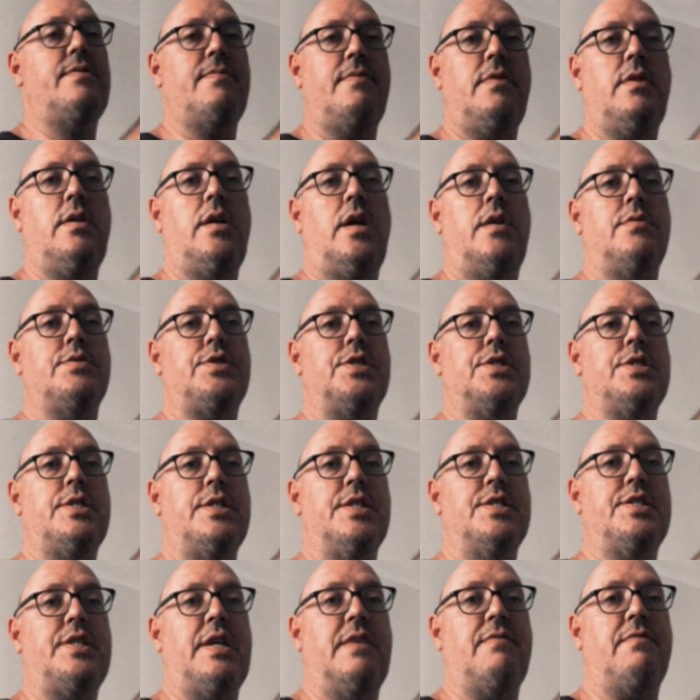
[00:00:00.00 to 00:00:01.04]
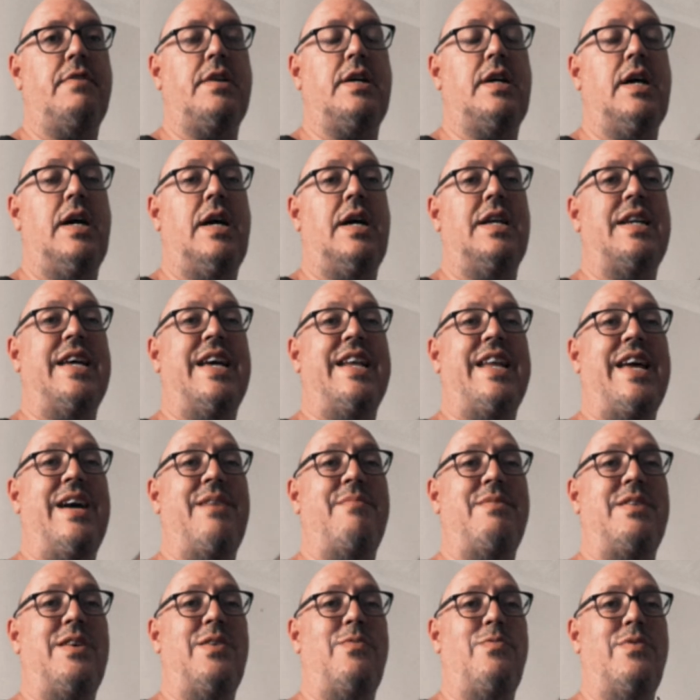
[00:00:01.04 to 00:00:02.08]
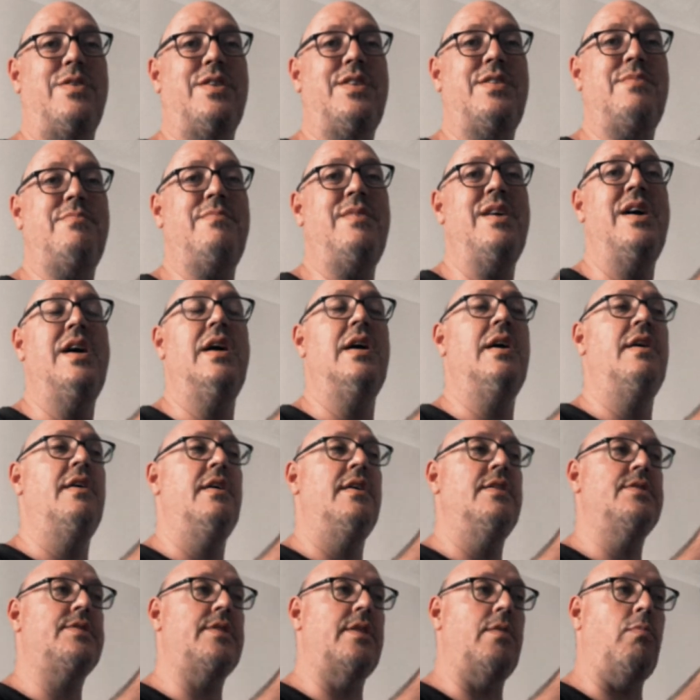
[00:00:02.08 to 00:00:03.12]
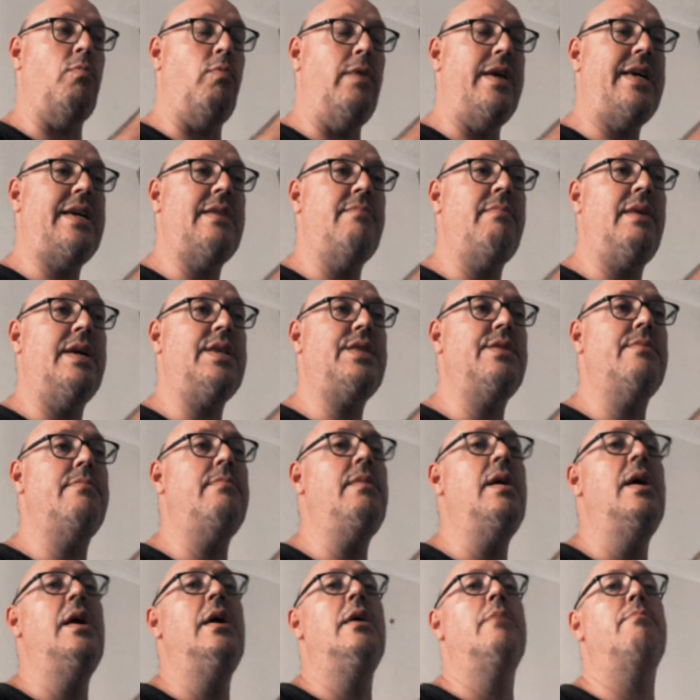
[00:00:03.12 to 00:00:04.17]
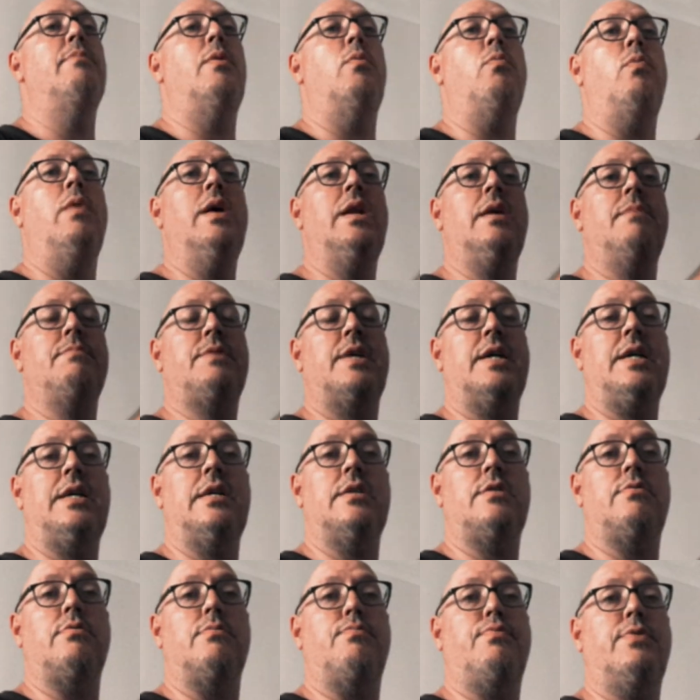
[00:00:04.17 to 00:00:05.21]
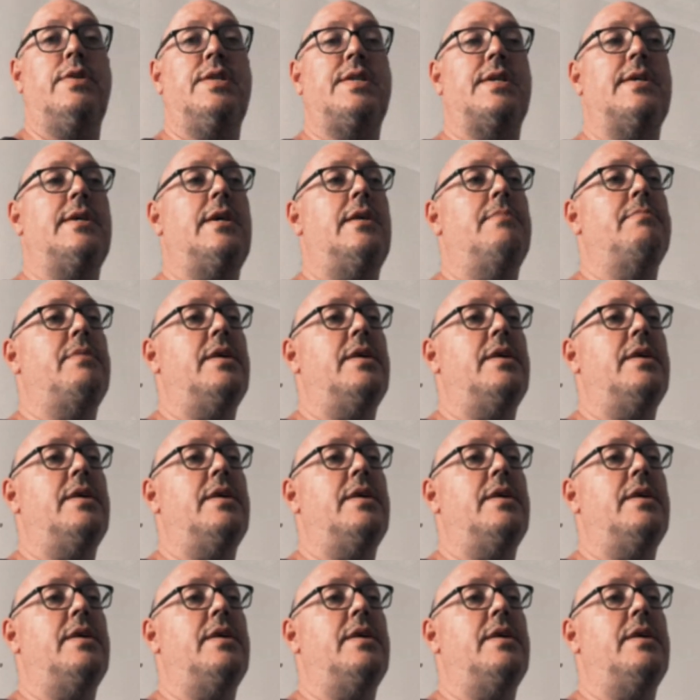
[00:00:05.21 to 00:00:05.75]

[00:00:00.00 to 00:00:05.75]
of all, I'll just list every card and how many I want of them so that we can make them. But when I'm taking it to a printer, I'm